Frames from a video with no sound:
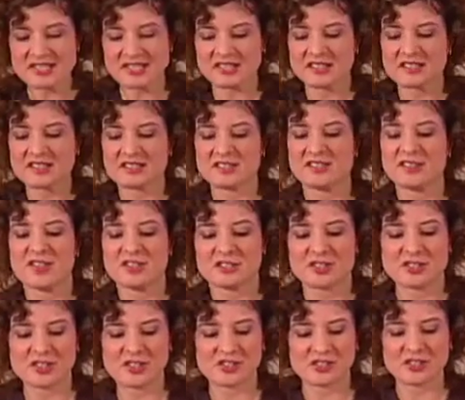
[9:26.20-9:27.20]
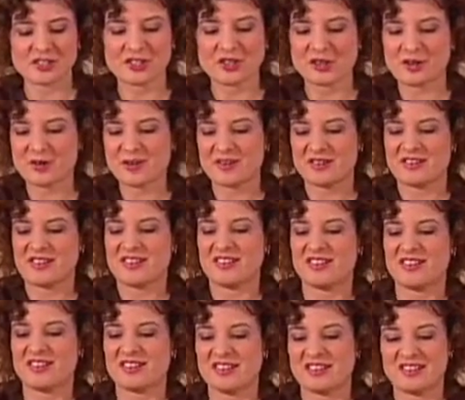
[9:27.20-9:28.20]
to eat lunch on the go
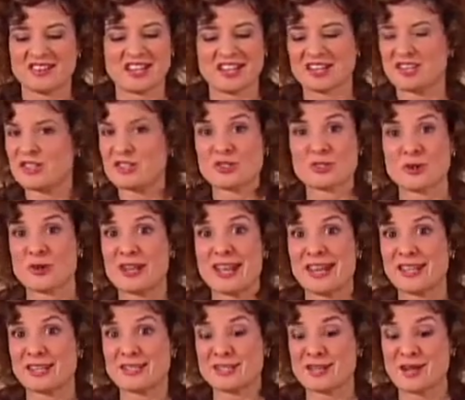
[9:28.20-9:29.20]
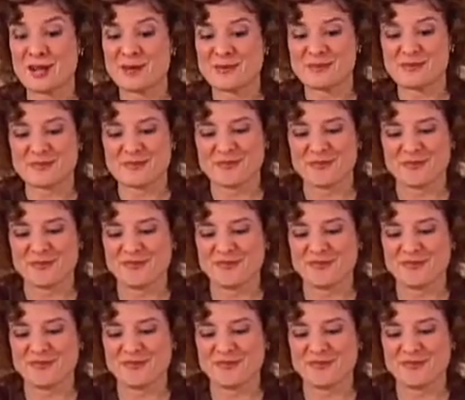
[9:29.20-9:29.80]
that I can enjoy anytime.